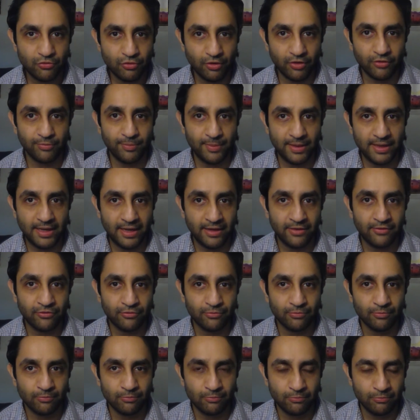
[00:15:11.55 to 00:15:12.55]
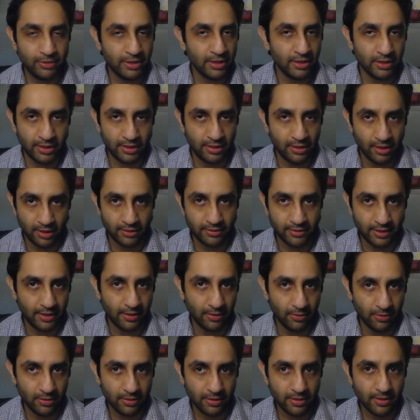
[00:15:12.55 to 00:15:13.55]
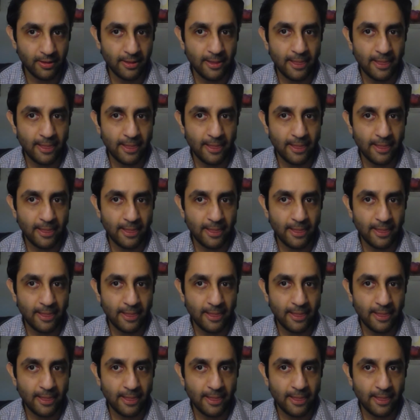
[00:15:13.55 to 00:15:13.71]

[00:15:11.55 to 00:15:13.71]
Trust me, it's really not that hard.